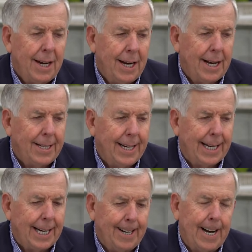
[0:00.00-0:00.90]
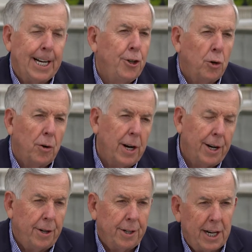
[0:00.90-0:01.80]
and I think uh, I joke
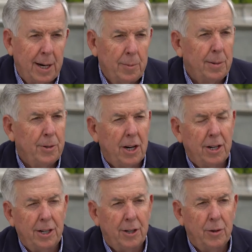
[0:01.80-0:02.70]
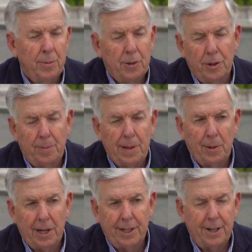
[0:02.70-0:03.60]
around all the time when I'm talking to groups or to
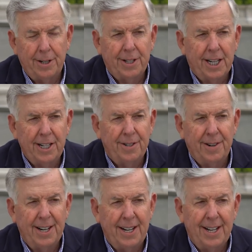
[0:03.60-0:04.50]
people out there and there's kids around.